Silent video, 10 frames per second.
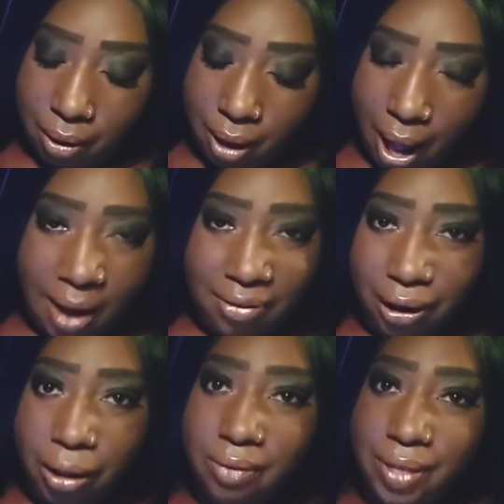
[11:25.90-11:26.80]
I've
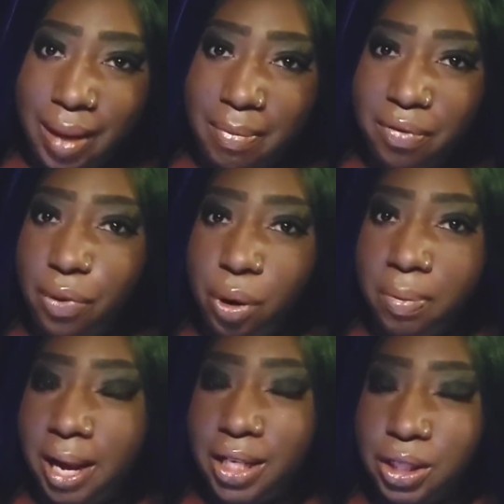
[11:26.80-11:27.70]
heard of them before,
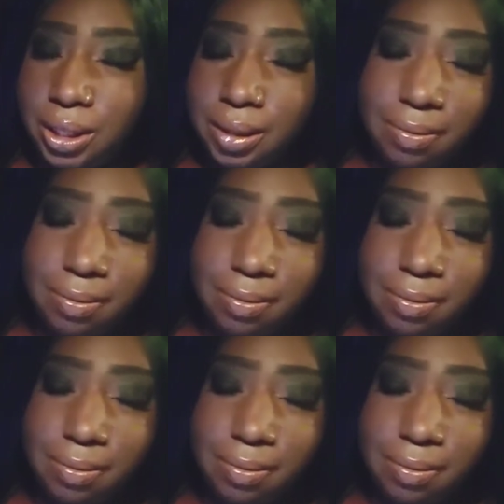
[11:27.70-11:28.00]
but I just